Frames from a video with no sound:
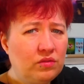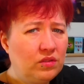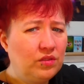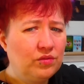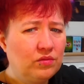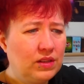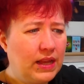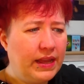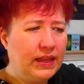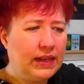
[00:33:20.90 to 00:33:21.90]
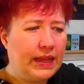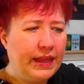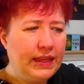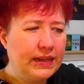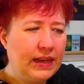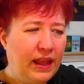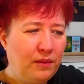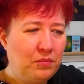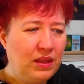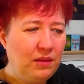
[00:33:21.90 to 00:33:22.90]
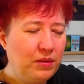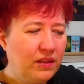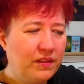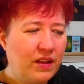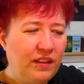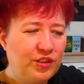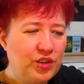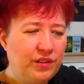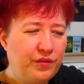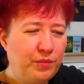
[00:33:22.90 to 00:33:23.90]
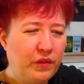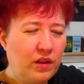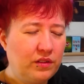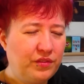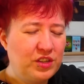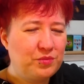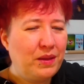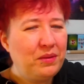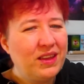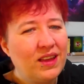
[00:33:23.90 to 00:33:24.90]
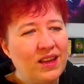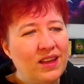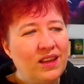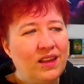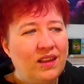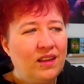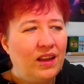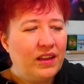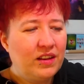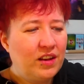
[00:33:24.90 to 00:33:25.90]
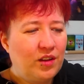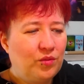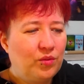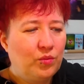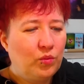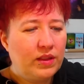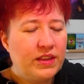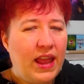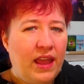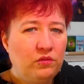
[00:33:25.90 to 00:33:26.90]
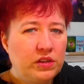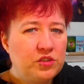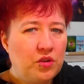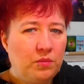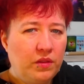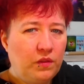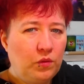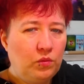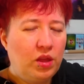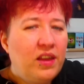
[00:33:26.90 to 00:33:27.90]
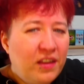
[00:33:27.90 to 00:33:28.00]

you like like it like me because i enjoyed it from start to finish maybe i don't know were the angry germans who